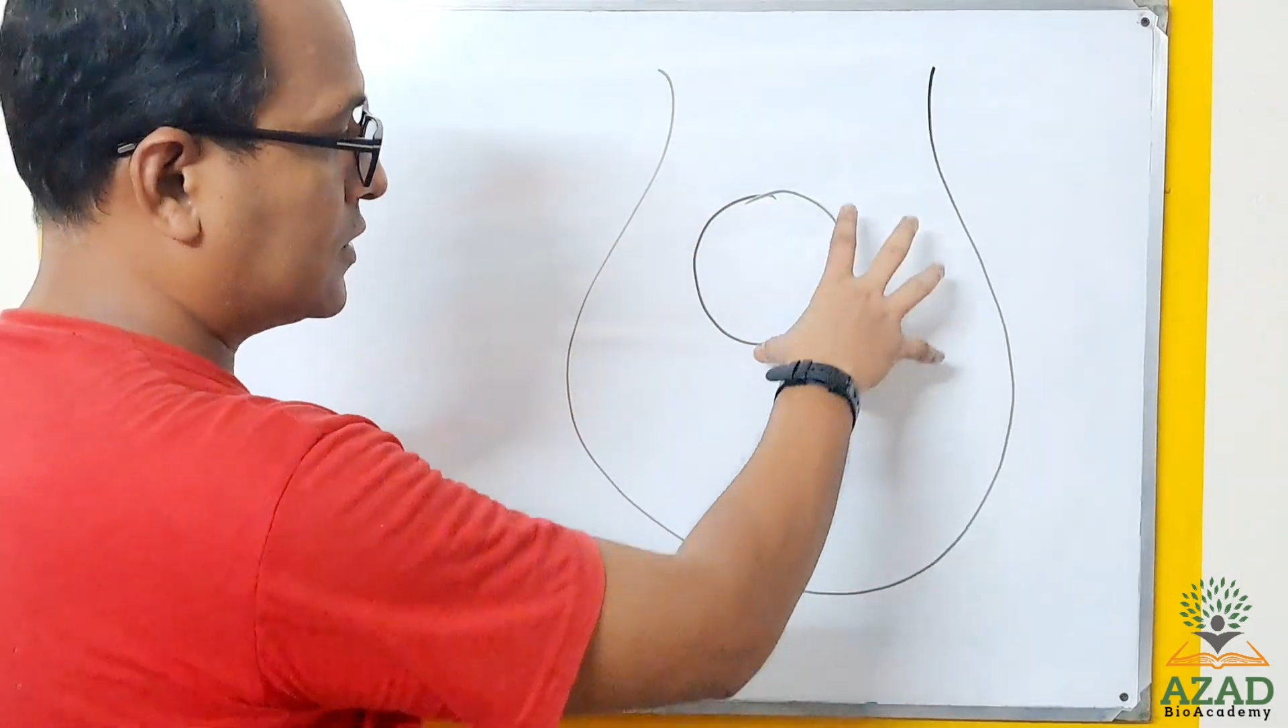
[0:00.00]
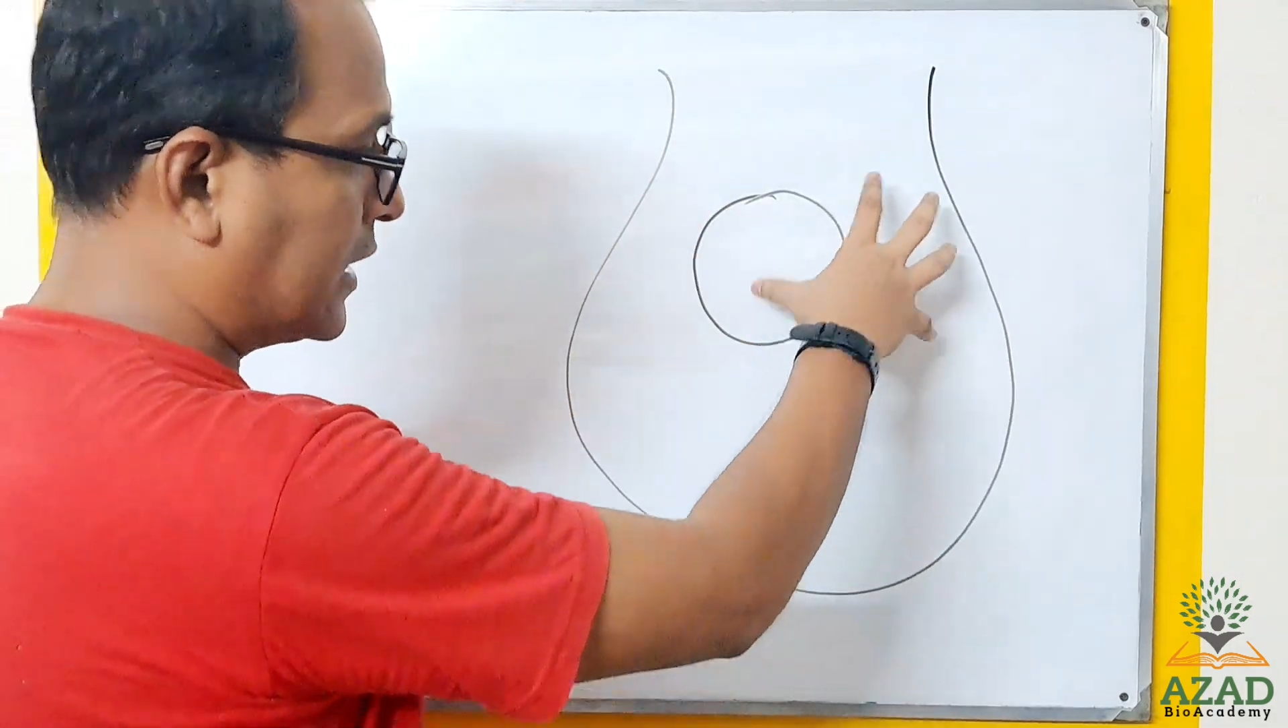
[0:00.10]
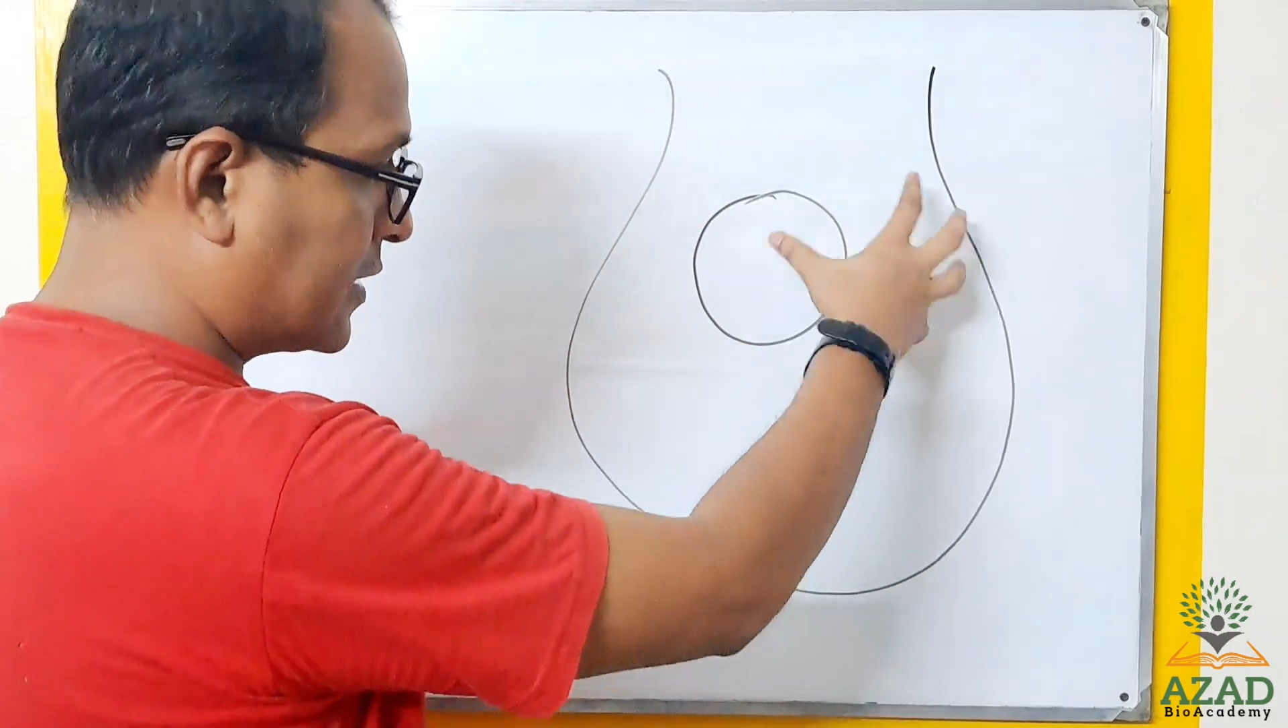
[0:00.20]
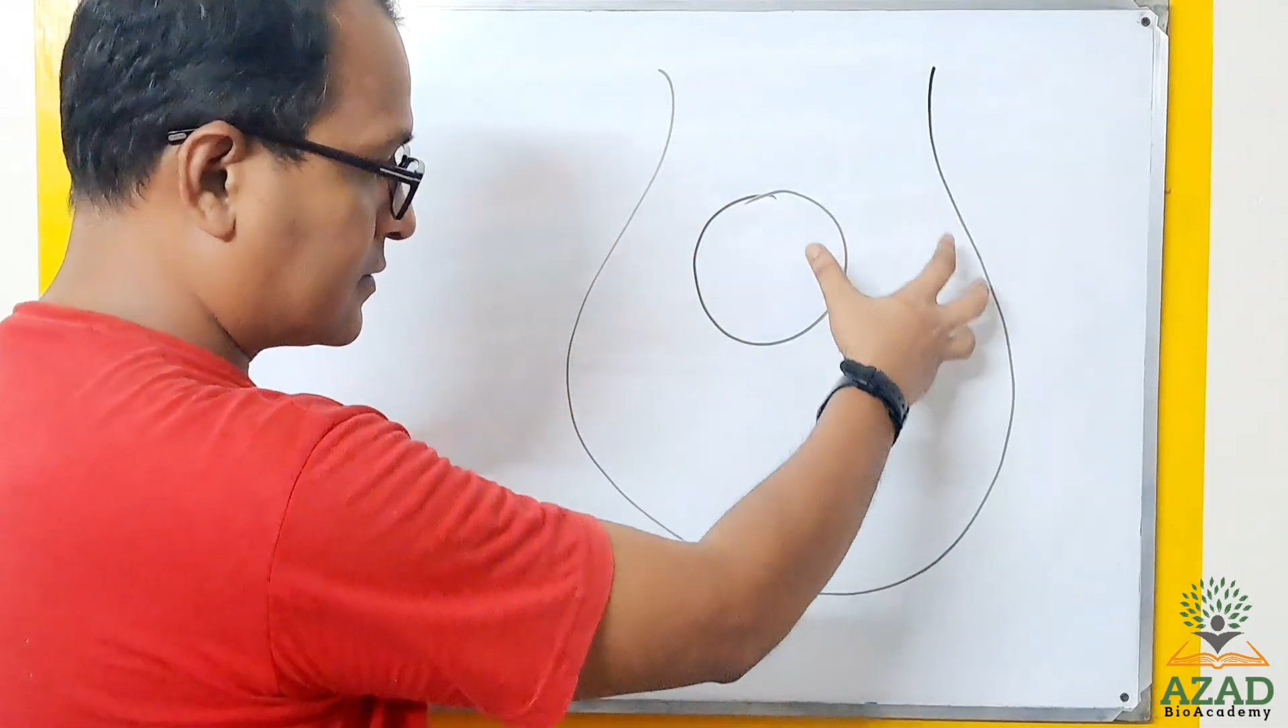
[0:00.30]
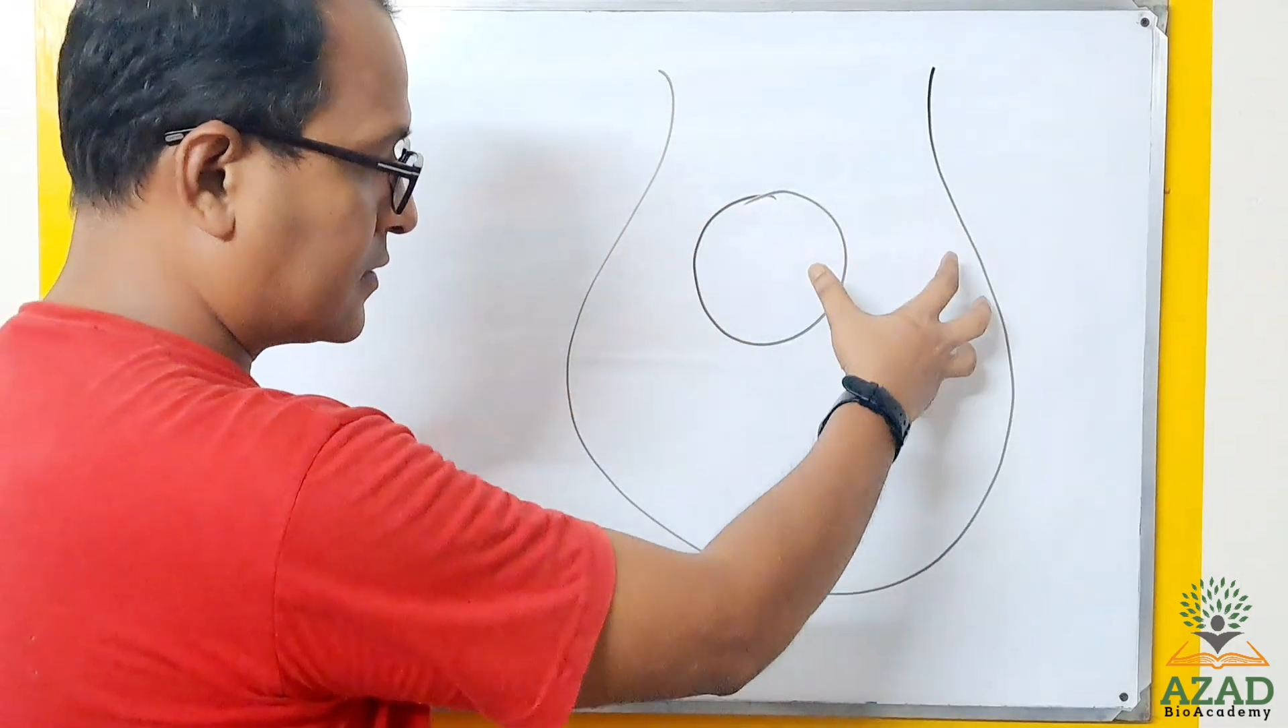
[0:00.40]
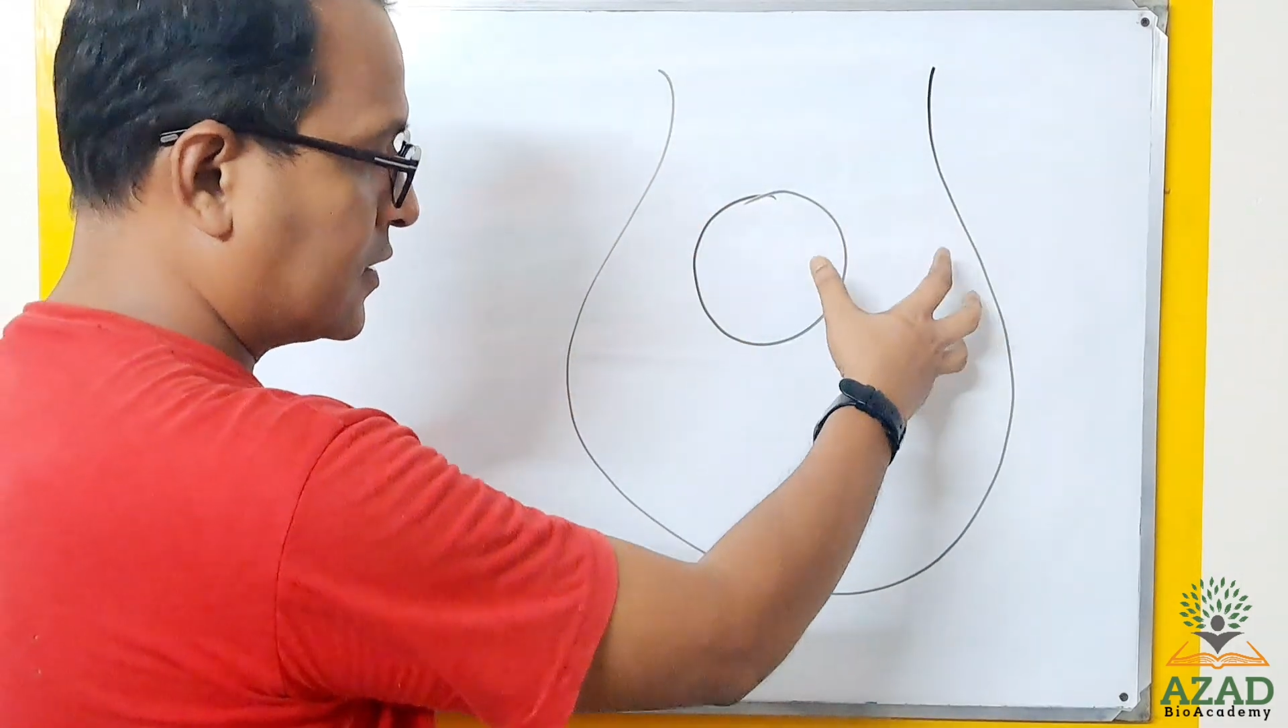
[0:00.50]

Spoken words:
that